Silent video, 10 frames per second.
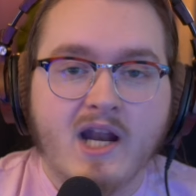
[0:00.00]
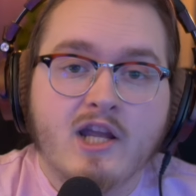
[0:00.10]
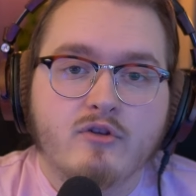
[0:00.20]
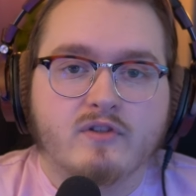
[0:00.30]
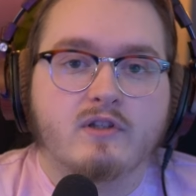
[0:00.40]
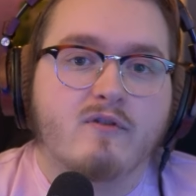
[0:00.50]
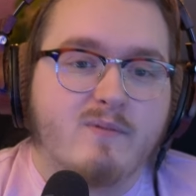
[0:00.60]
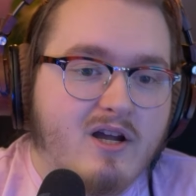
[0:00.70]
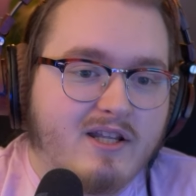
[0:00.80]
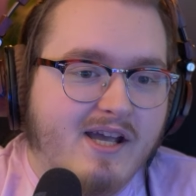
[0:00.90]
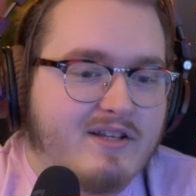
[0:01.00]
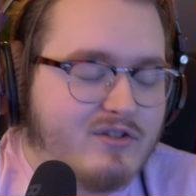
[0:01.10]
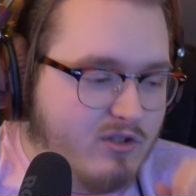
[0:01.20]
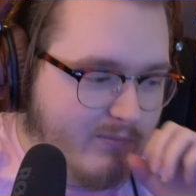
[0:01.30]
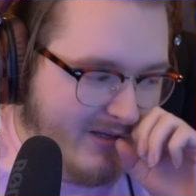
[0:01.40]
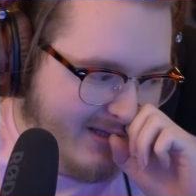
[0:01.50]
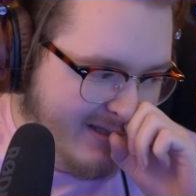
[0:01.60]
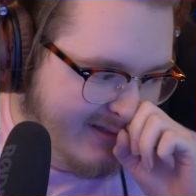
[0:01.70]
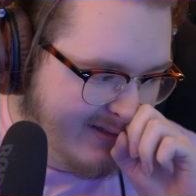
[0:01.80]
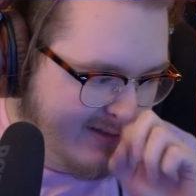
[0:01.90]
and I use this for podcasts just
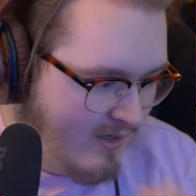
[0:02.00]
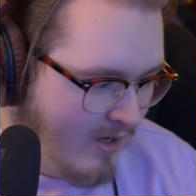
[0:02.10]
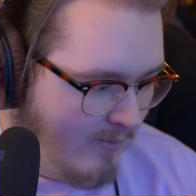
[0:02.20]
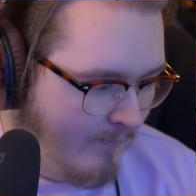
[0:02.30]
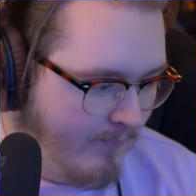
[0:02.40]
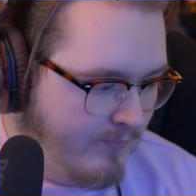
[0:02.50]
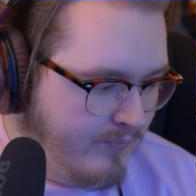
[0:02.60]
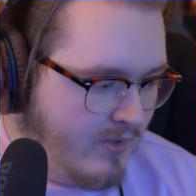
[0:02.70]
because um,